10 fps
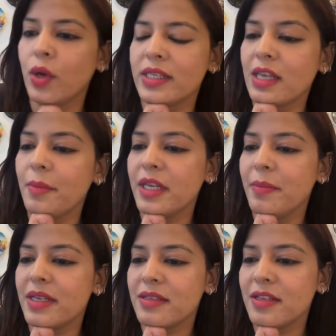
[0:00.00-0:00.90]
Okay, somebody
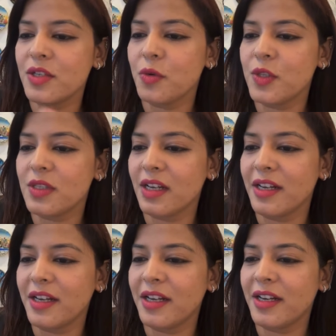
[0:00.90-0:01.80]
message who's
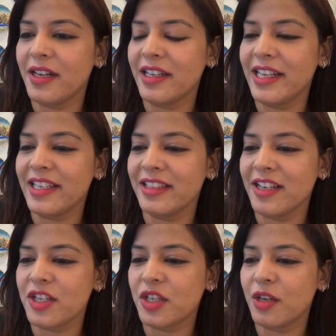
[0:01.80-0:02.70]

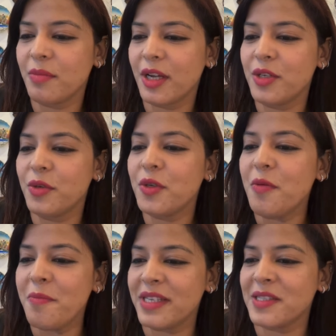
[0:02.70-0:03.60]
Nikita Sharma. Do
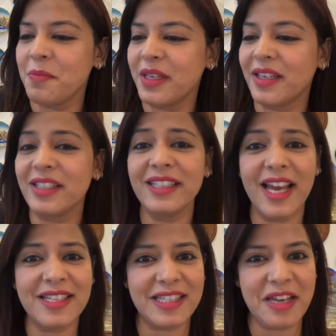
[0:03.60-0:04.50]
you miss me?
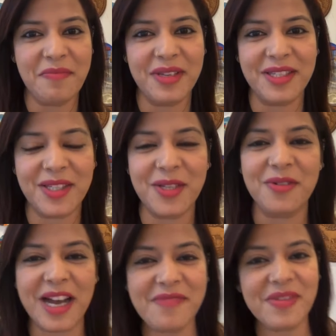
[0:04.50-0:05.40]
Yes, I miss
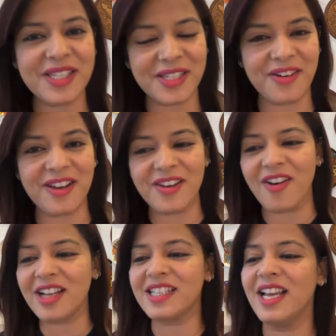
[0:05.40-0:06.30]
you. I miss you a
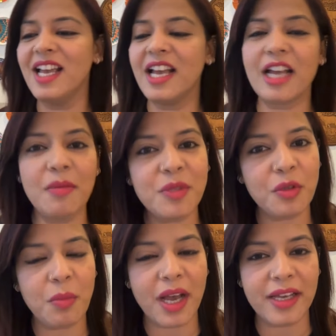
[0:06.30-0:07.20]
lot. Come
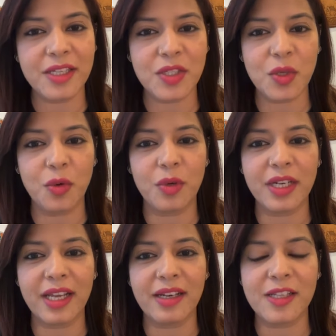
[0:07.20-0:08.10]
to Dubai
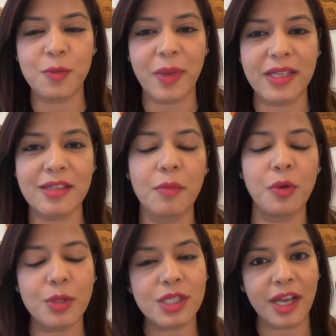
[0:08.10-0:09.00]
soon and let's spend
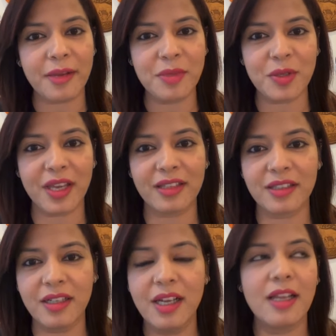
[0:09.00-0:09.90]
some good time
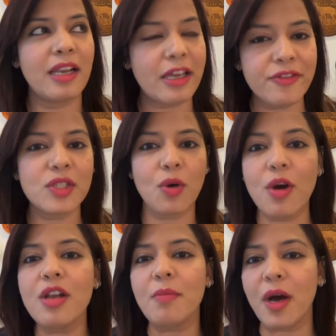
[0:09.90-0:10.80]
together. Life is
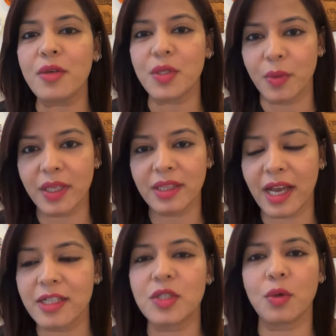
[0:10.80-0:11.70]
all about doing
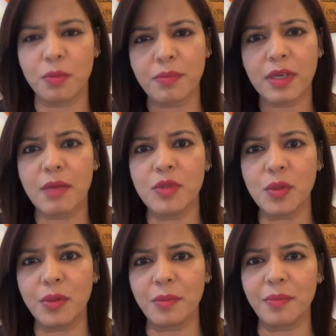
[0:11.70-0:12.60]
that. So come
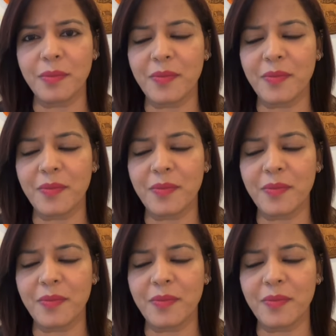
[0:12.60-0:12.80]
soon.